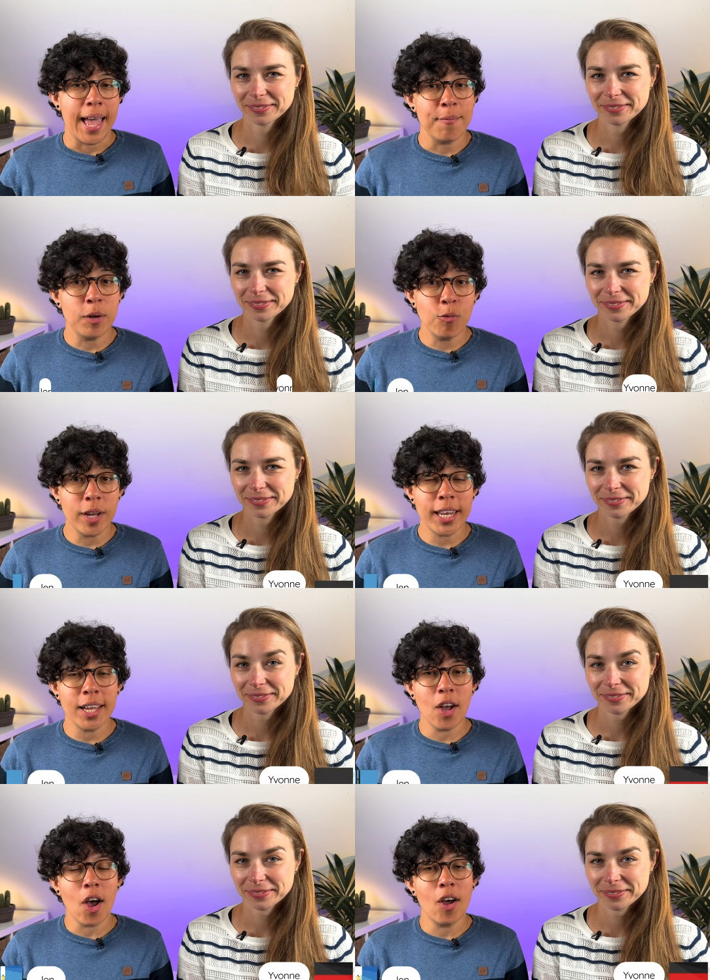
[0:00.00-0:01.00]
Speaker 1: I've been
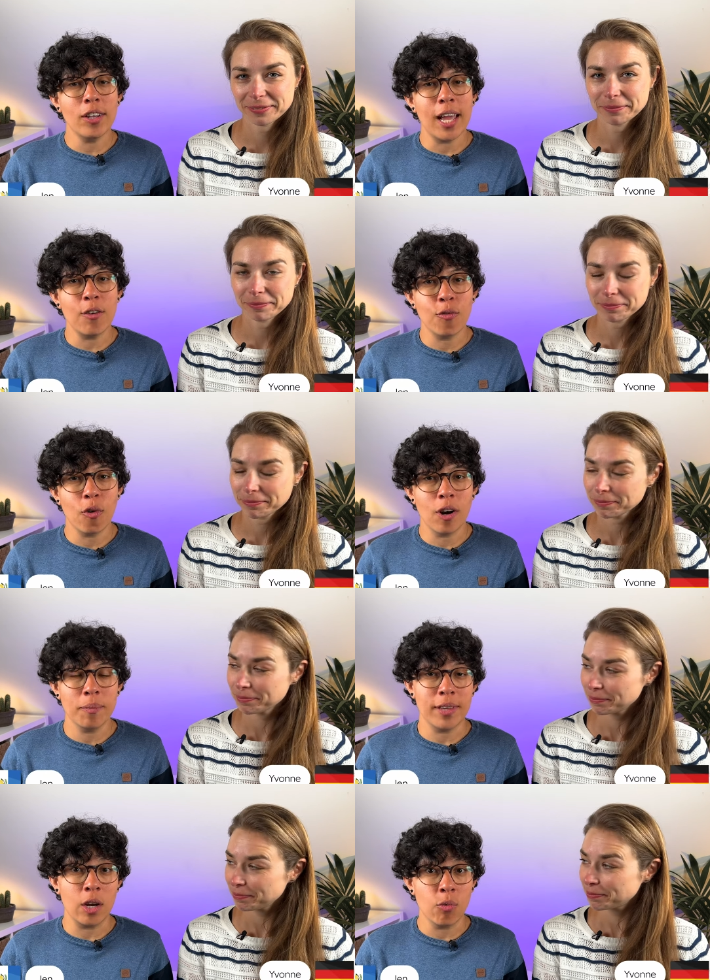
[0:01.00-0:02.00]
reading online
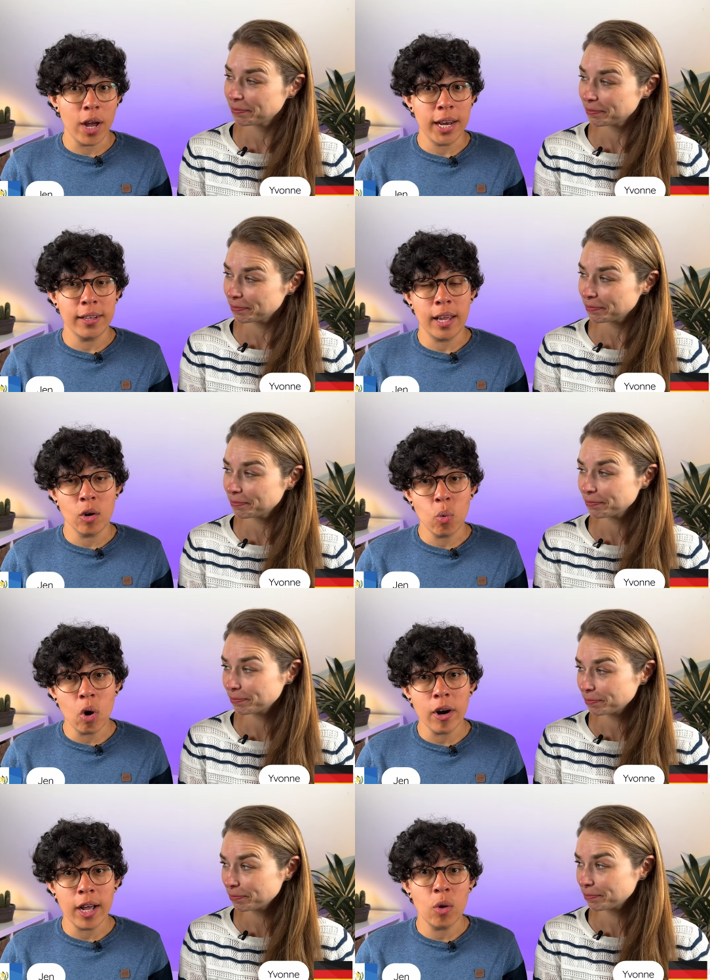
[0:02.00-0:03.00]
forums like Reddit and
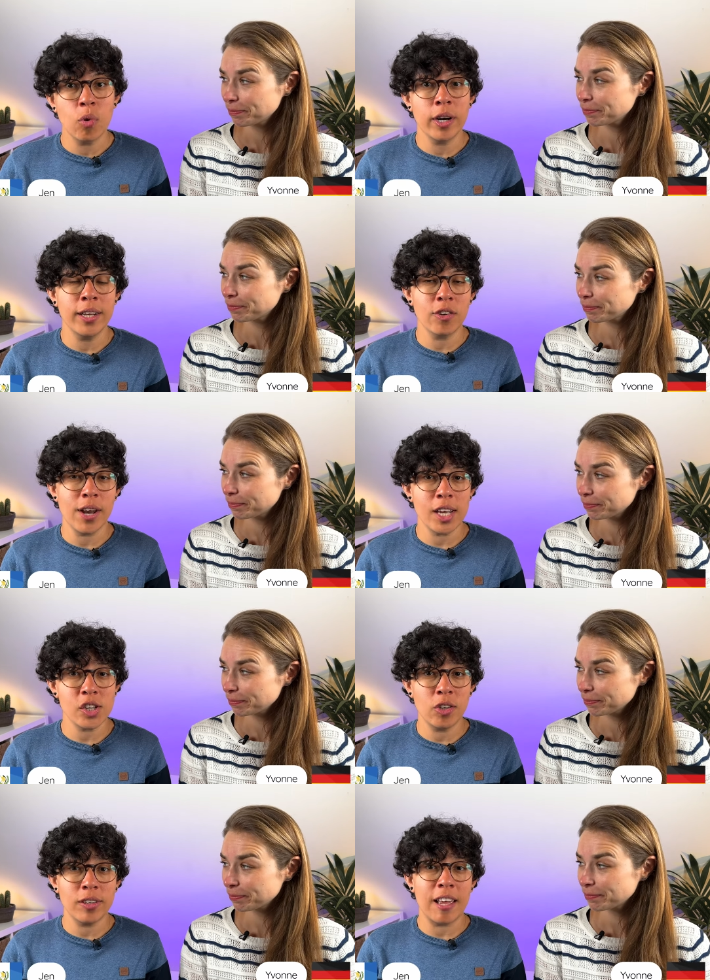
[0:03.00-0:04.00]
Quora where
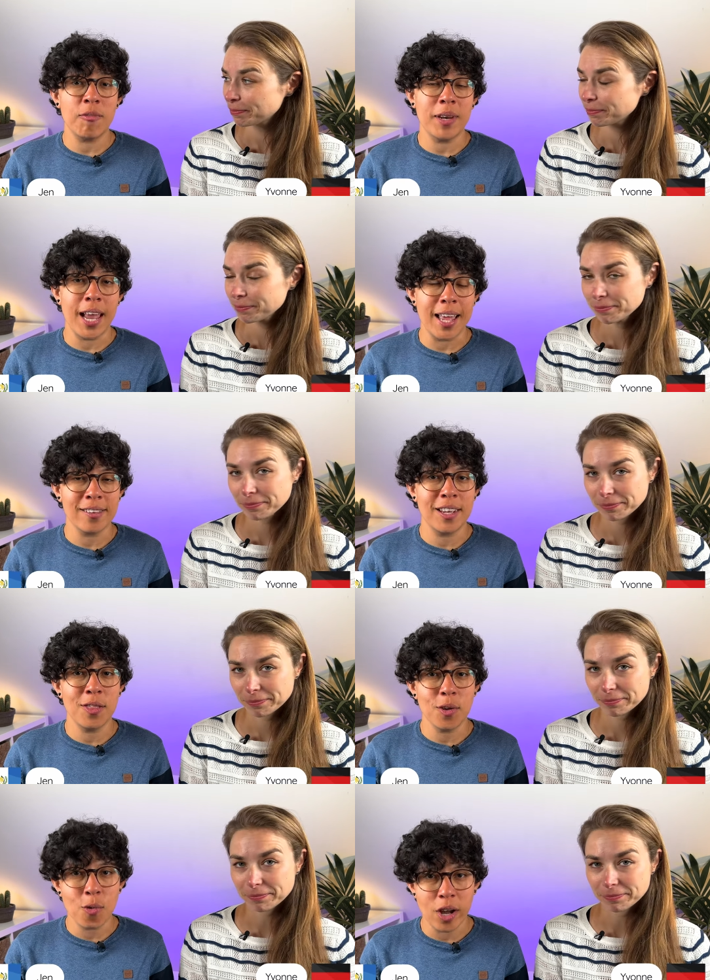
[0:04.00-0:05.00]
internationals have been
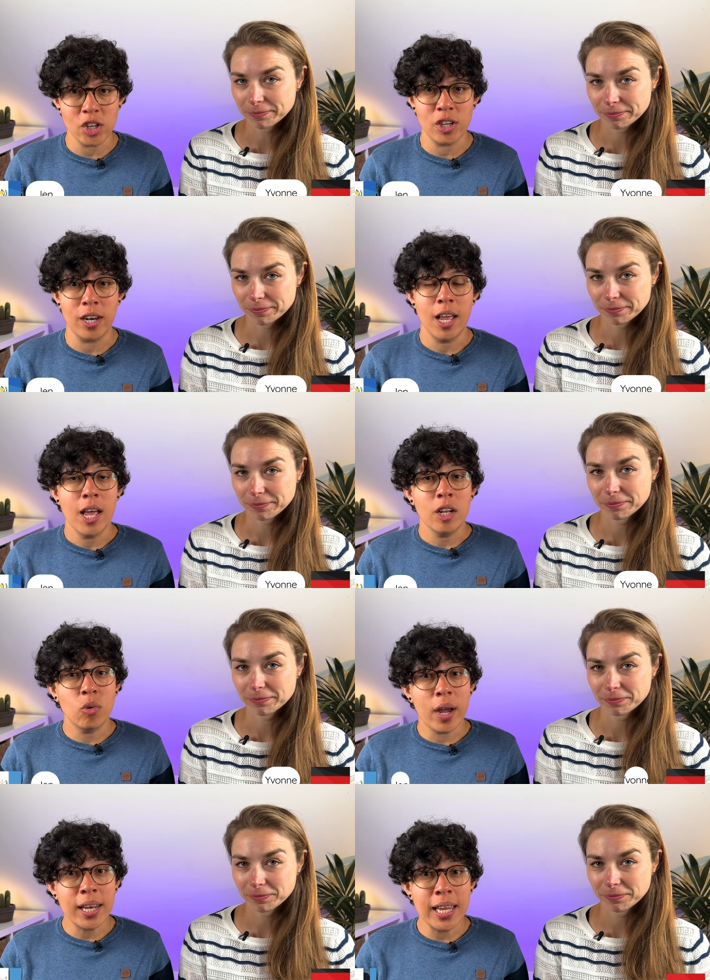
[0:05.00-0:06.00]
asking the question,
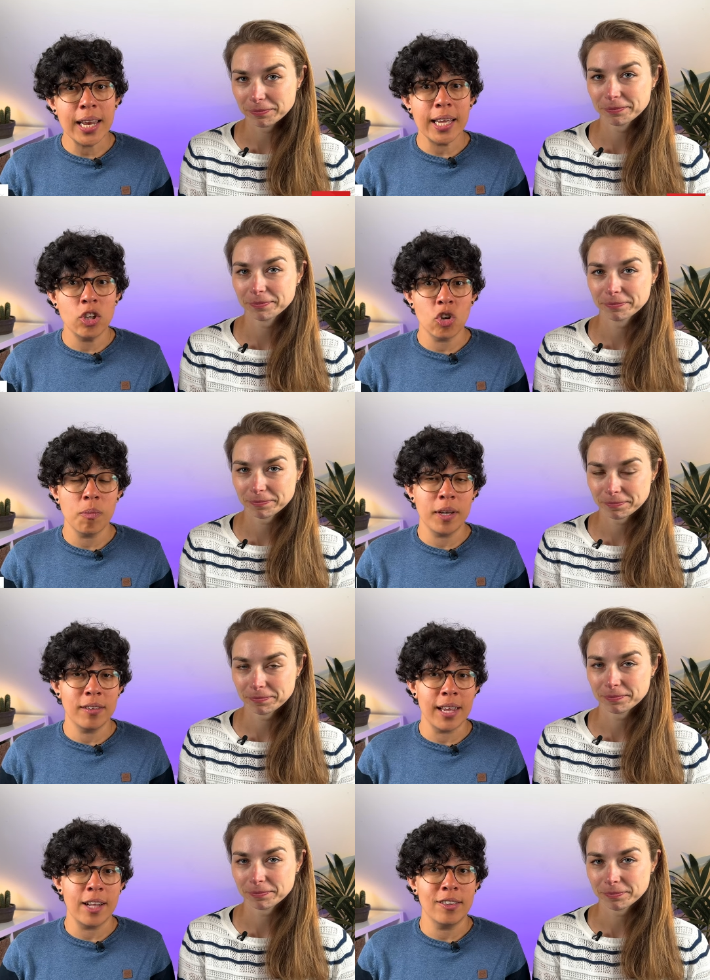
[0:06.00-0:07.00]
do I need a
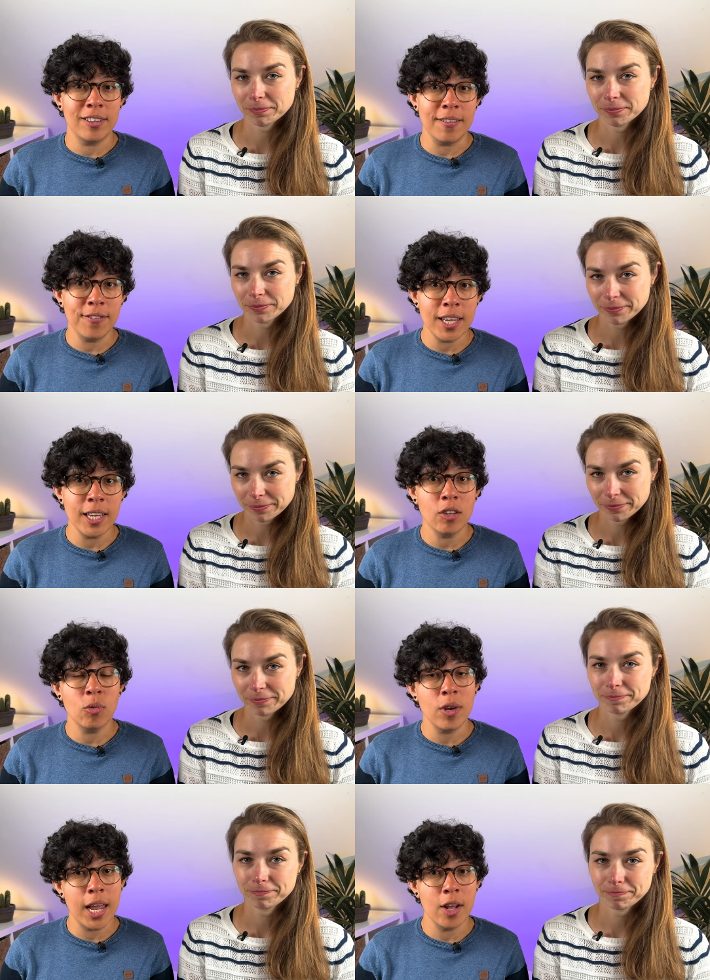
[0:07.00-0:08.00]
German-style
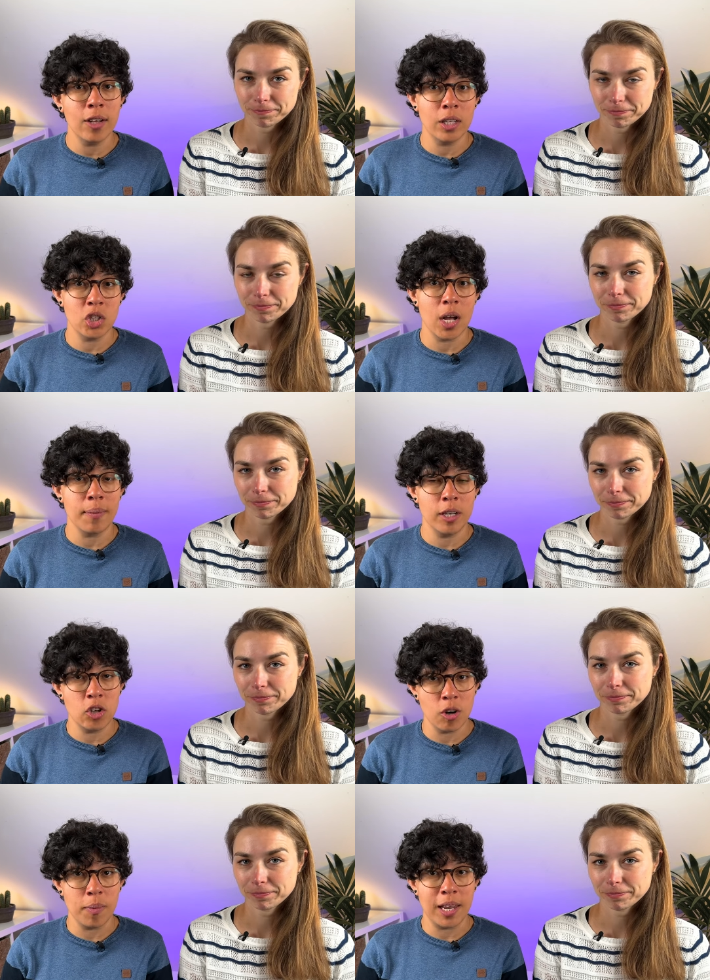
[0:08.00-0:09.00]
CV to nail a job
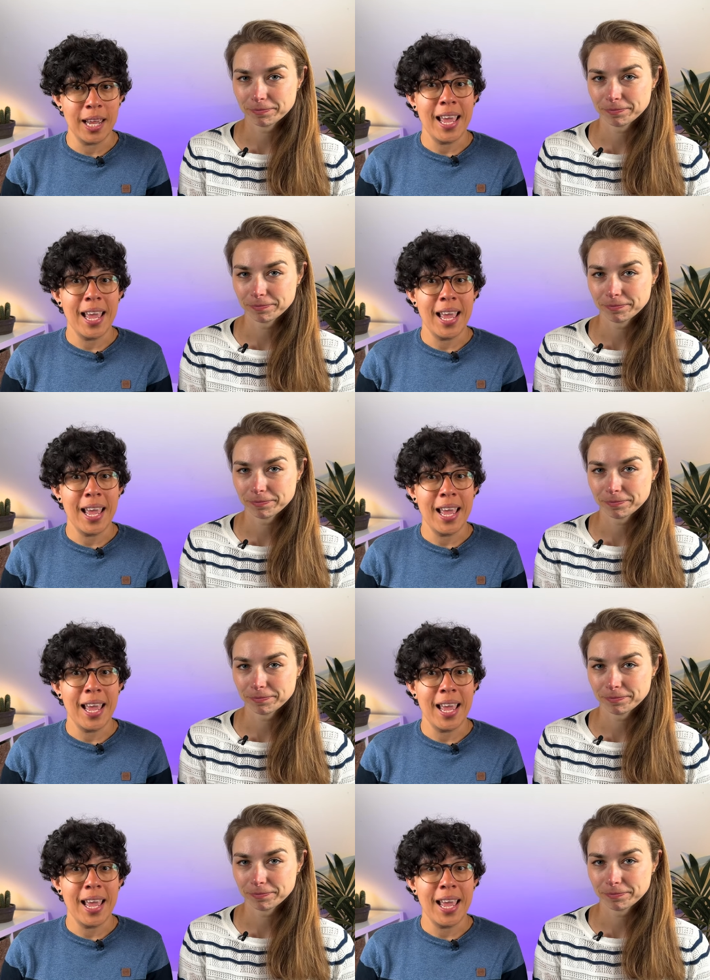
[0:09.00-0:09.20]
in Germany?